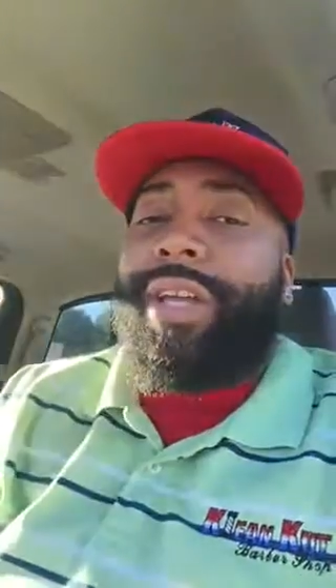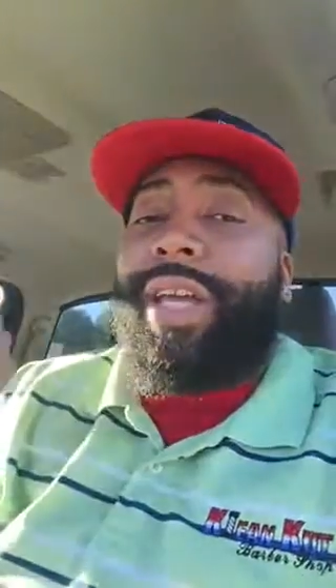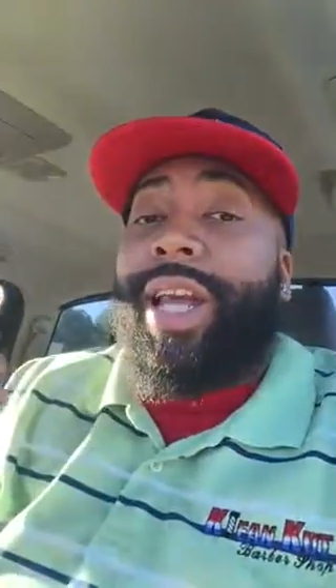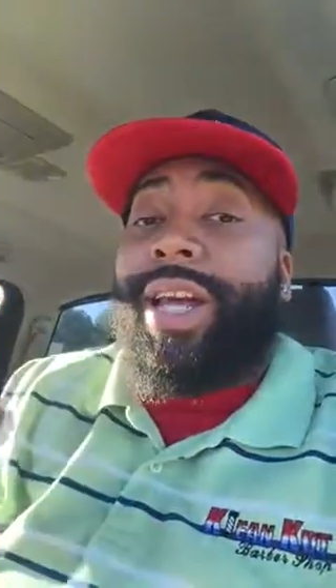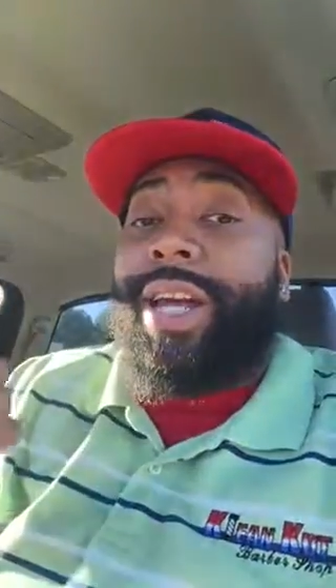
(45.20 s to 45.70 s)
it
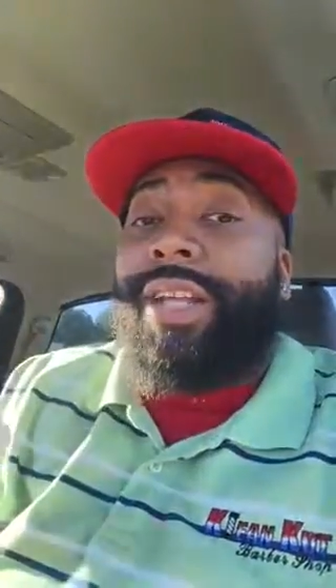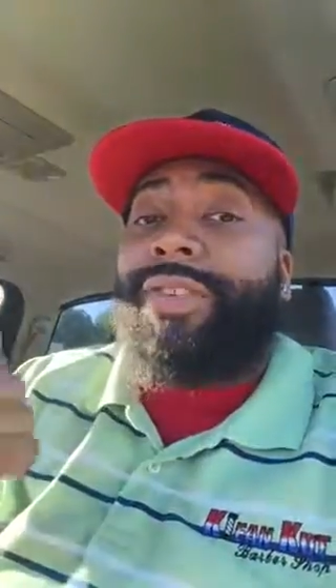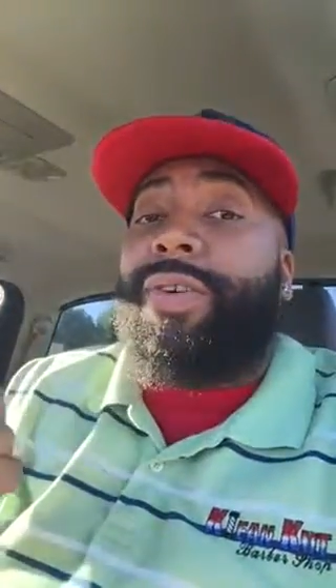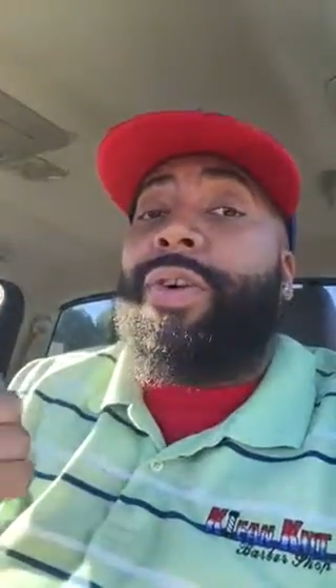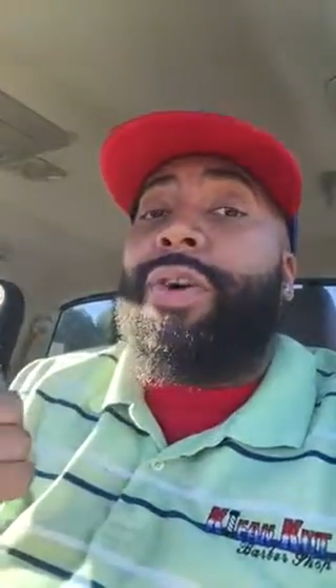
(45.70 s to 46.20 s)
and I cut it
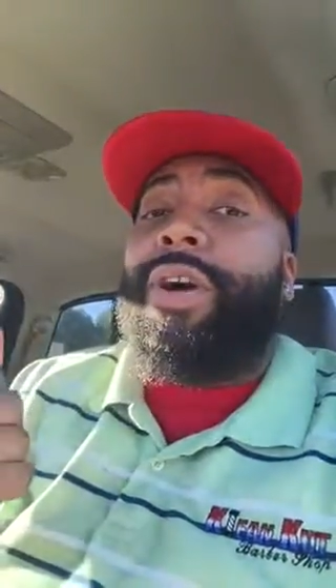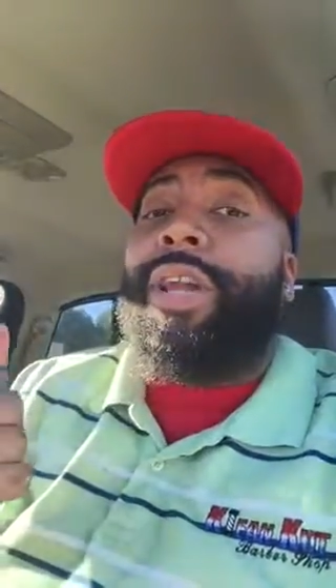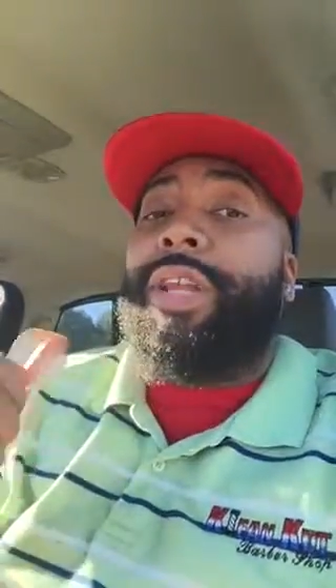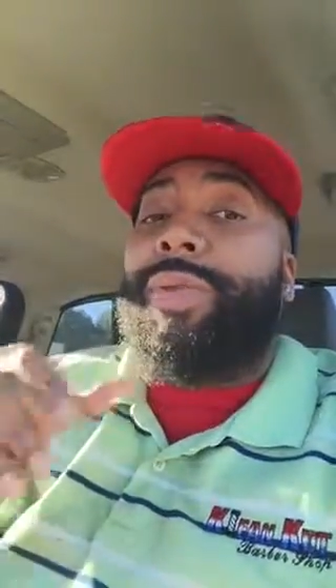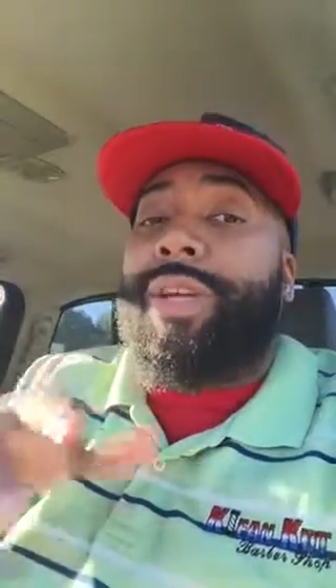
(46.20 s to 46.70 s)
so hard
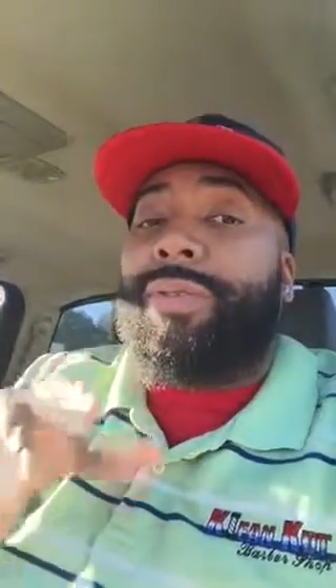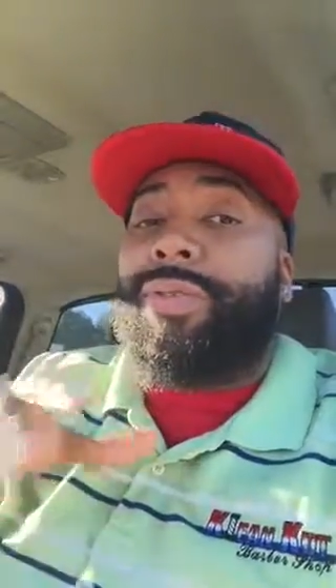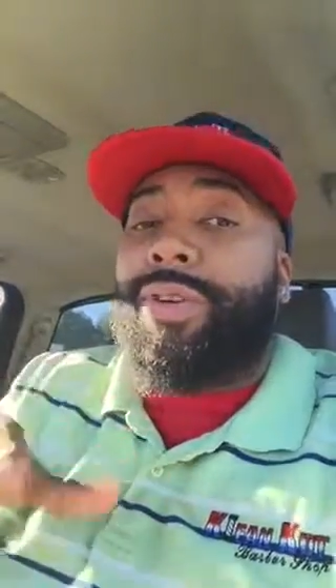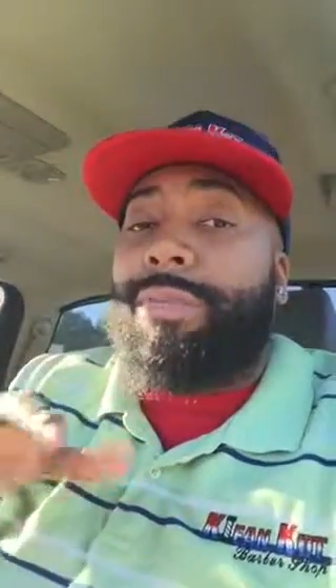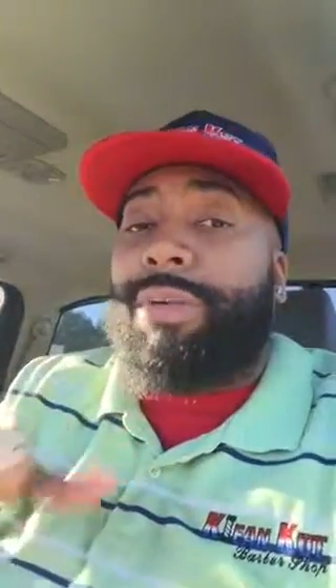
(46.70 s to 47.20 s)
that we come
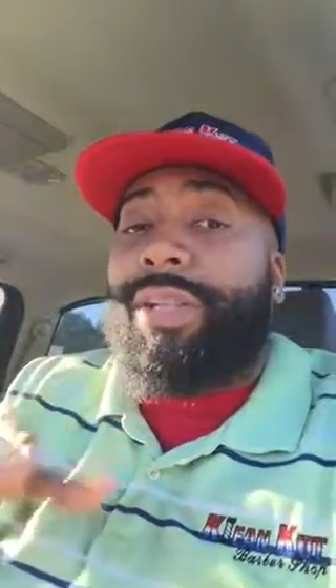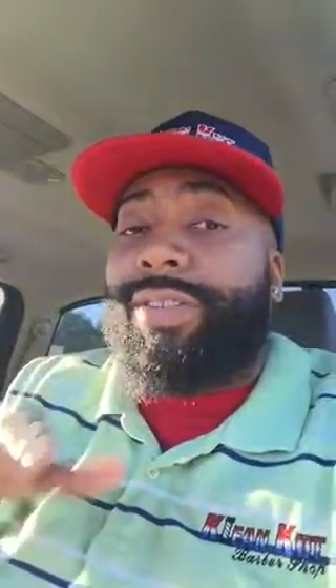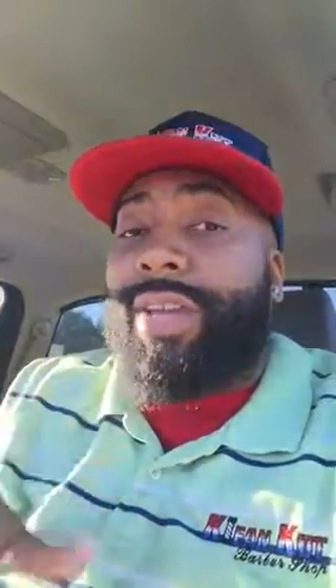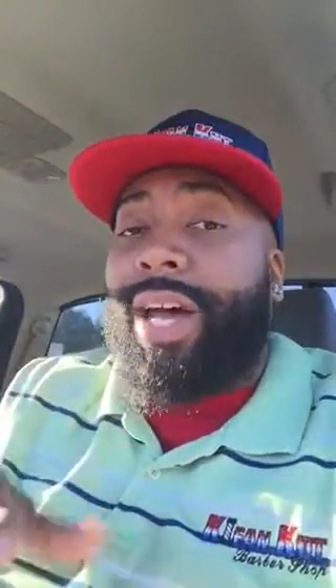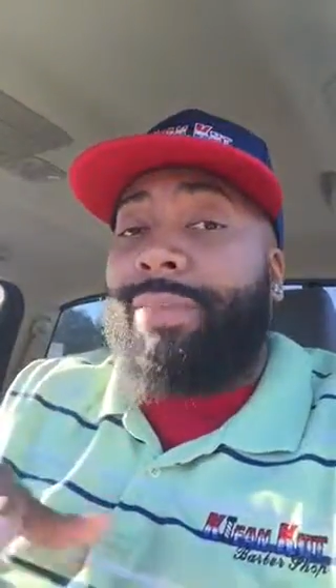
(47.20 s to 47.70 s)
to a complete
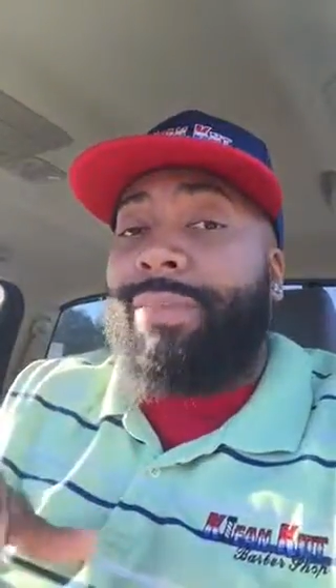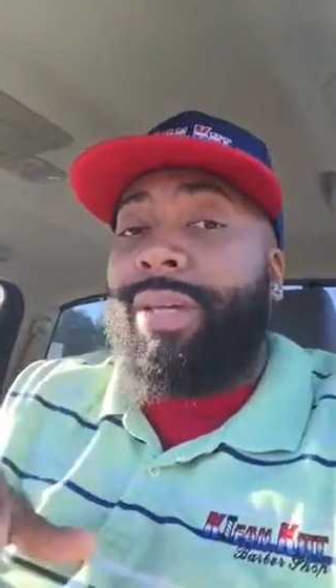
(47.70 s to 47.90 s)
stop.